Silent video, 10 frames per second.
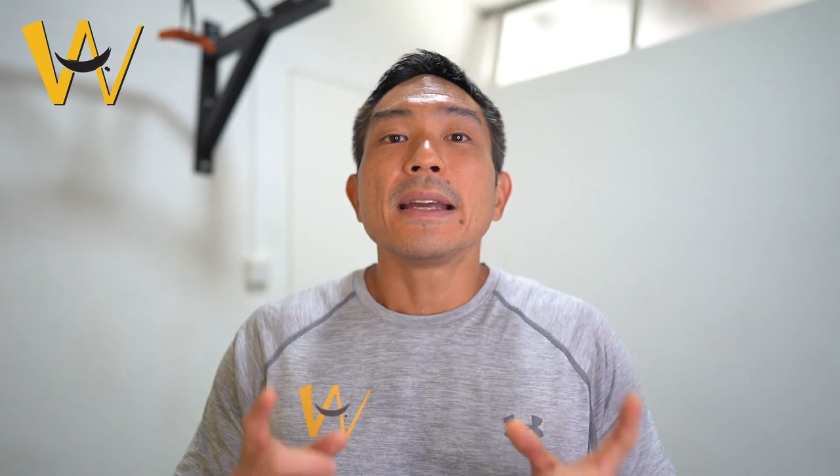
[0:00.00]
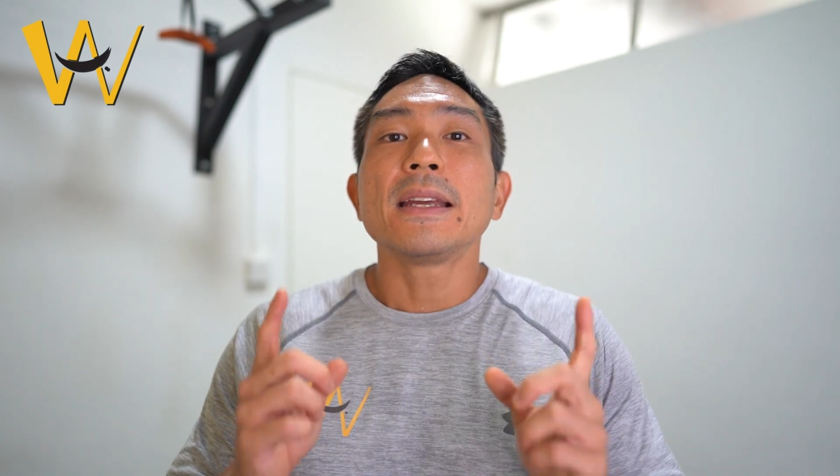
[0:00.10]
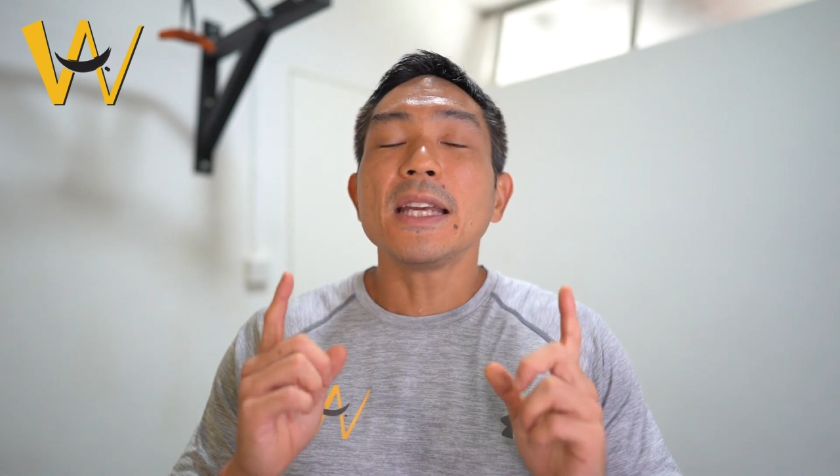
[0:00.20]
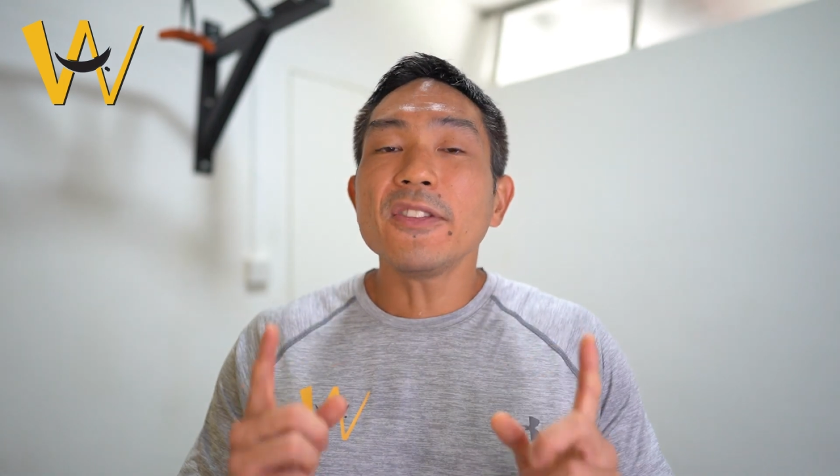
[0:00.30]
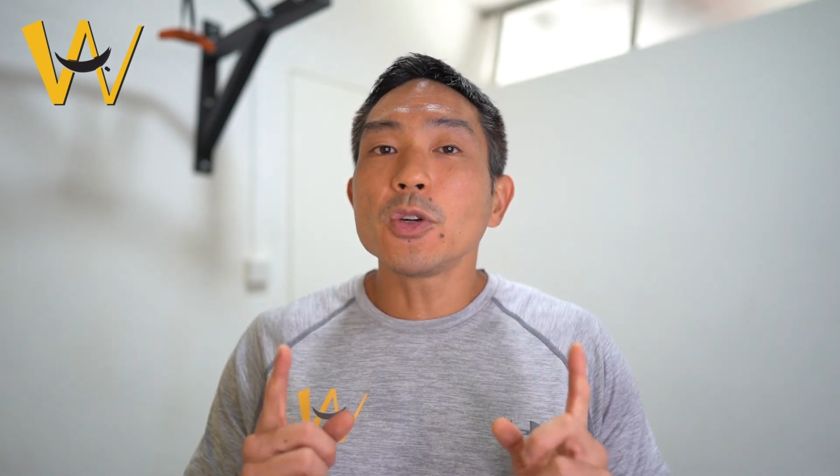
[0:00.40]

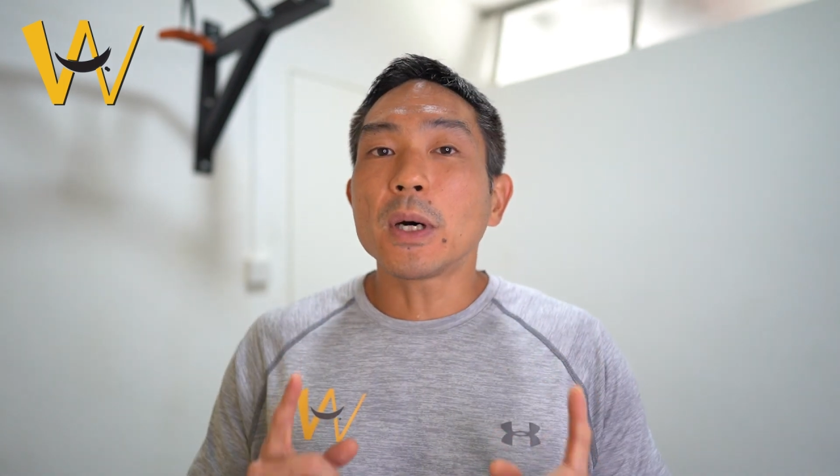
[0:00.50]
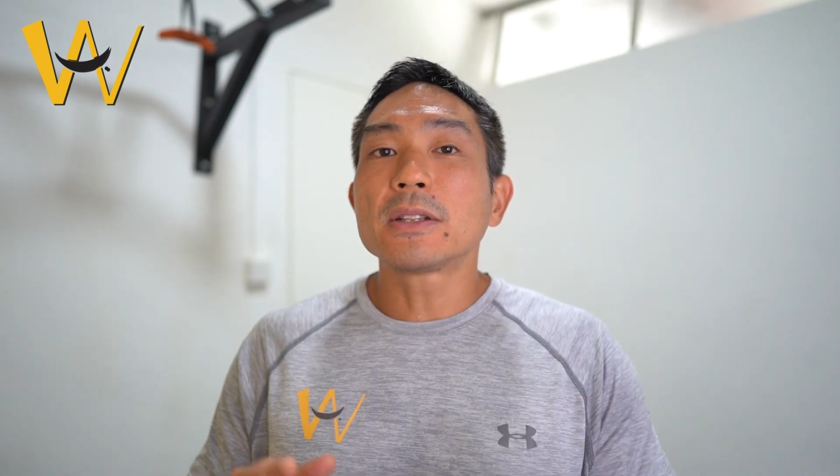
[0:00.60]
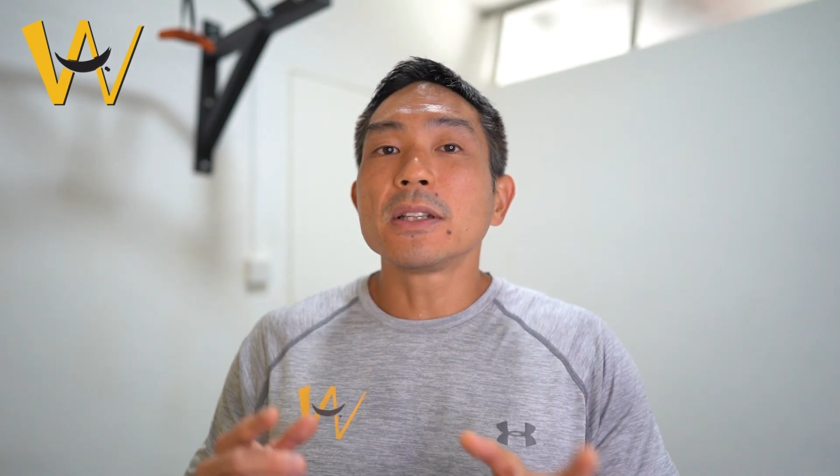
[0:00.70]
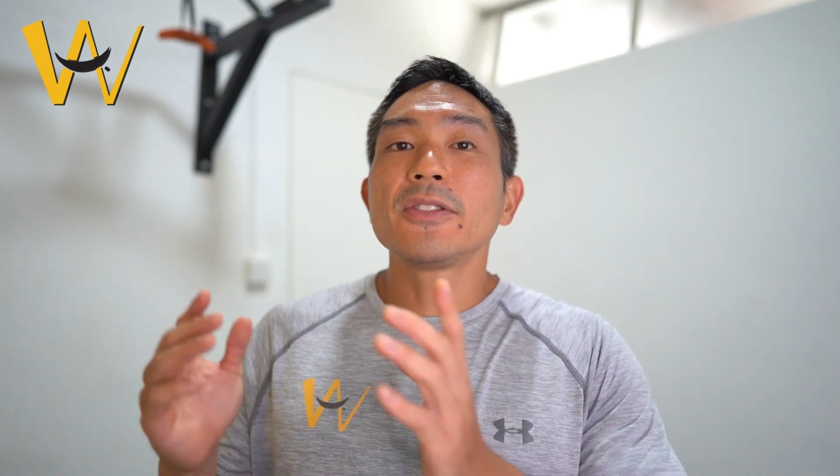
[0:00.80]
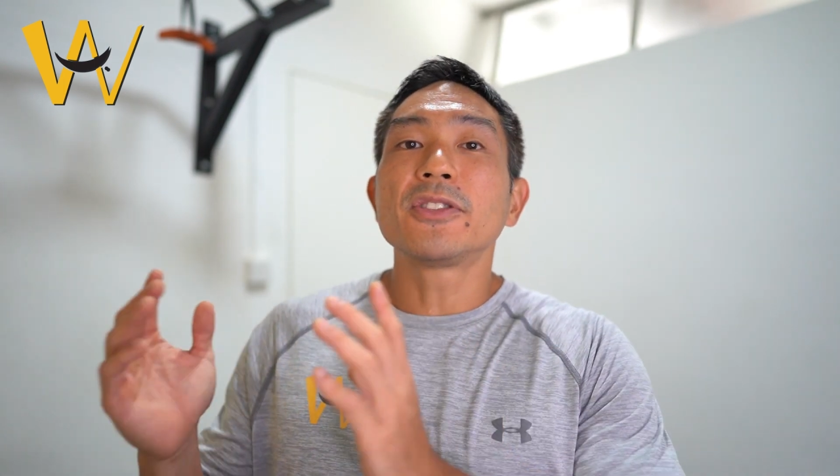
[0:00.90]
If you want
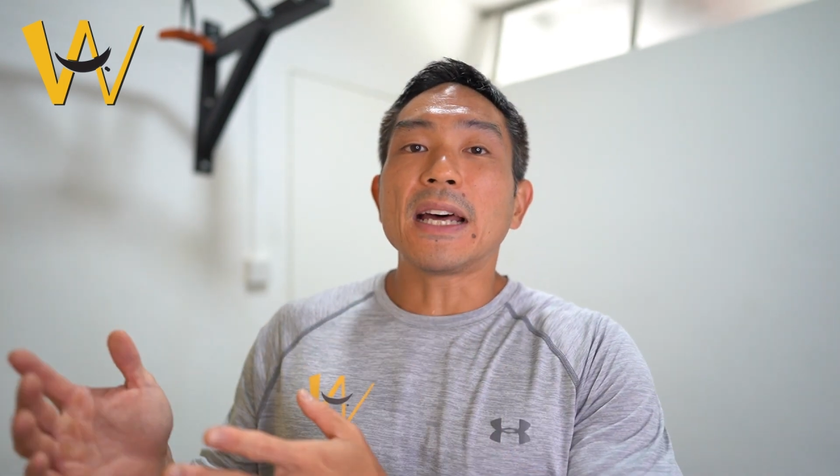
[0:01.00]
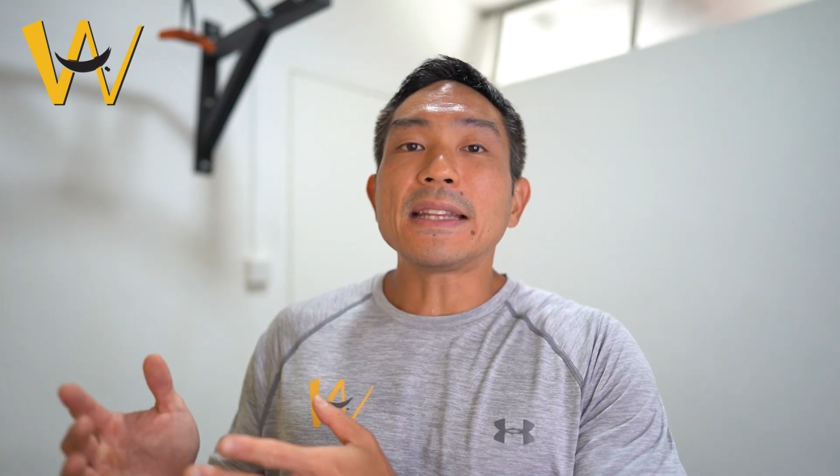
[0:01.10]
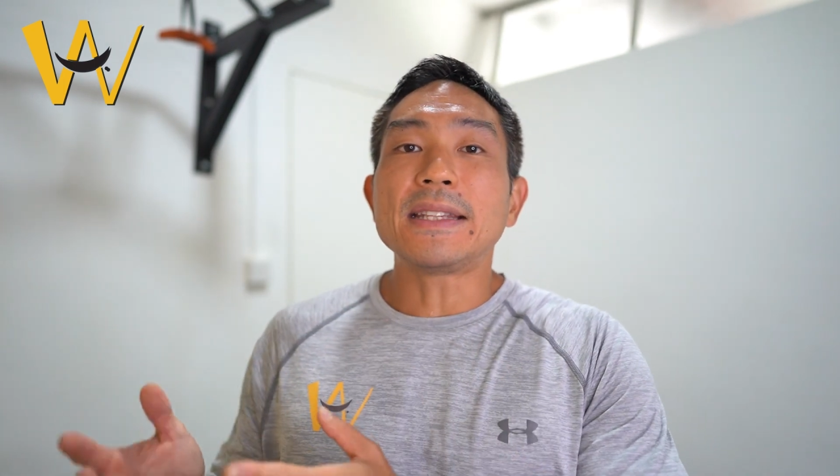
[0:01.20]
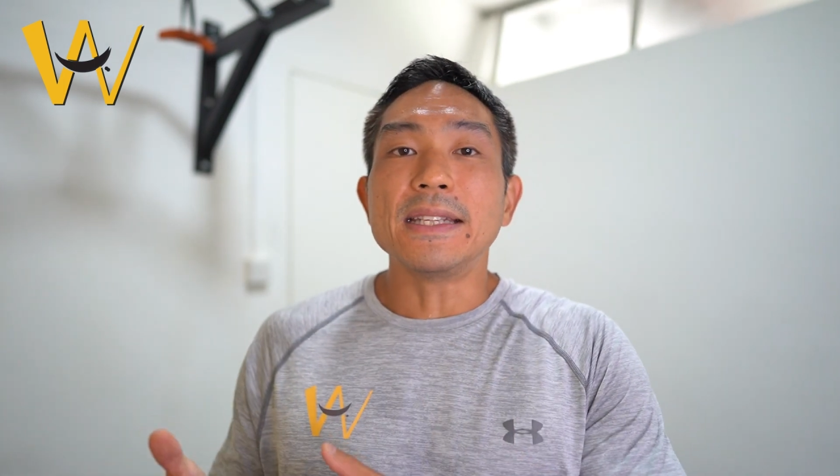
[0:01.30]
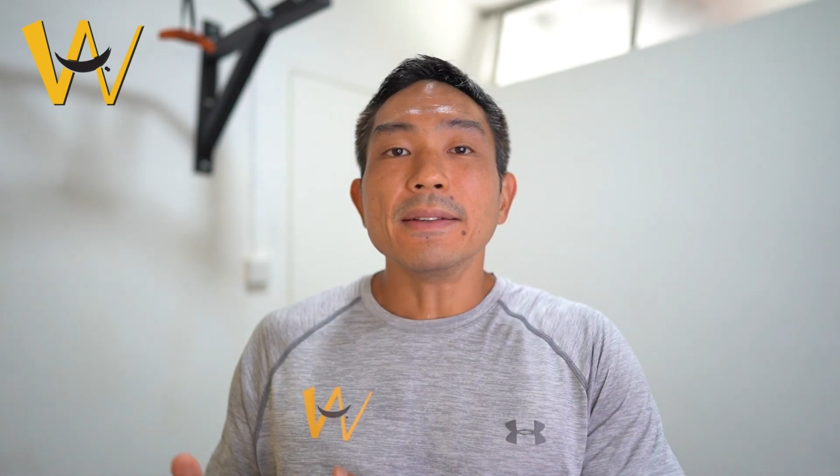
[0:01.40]
to live to
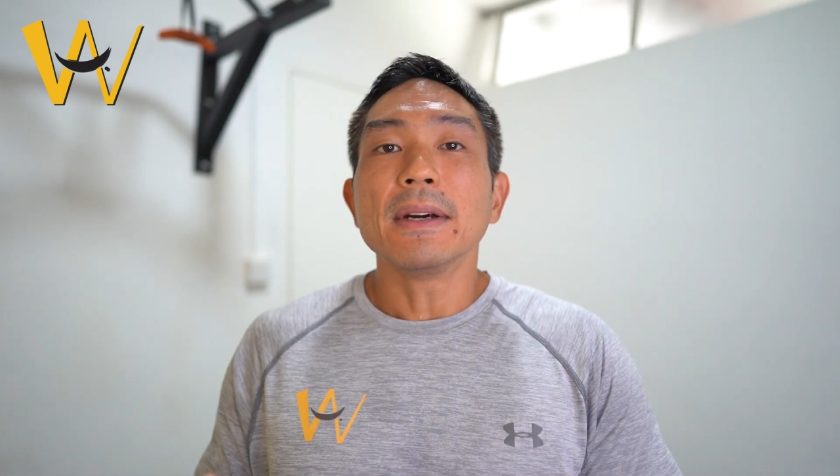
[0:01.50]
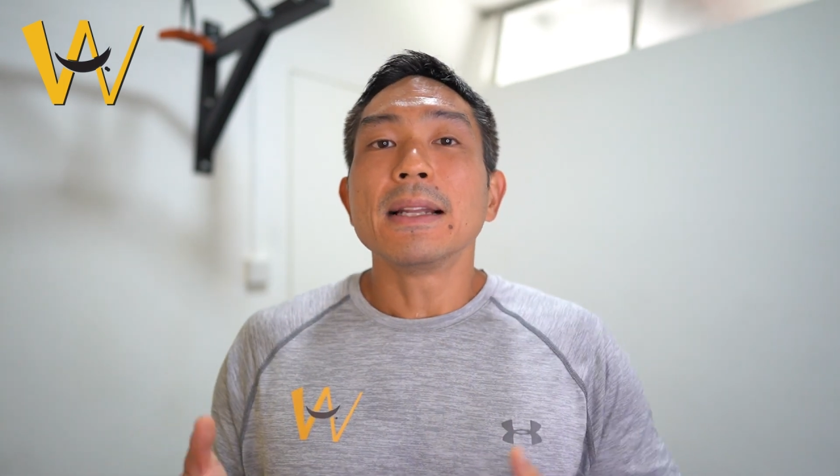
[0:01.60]
90,